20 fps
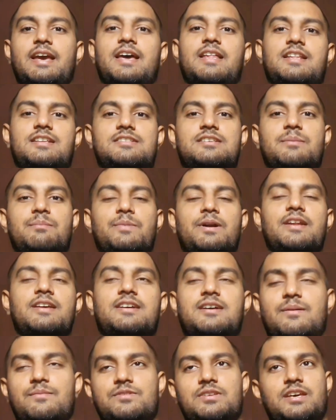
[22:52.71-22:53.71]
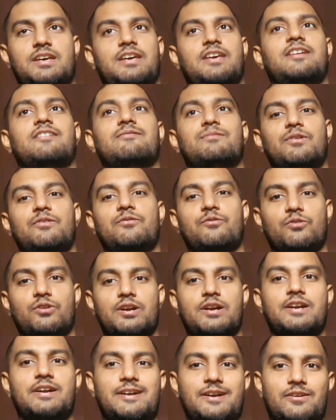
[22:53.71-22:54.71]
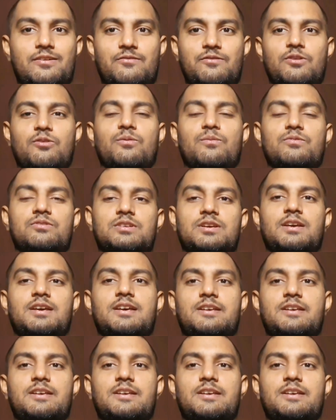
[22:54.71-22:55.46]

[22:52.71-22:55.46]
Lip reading: and then somebody comes, hey, give me 400 of those.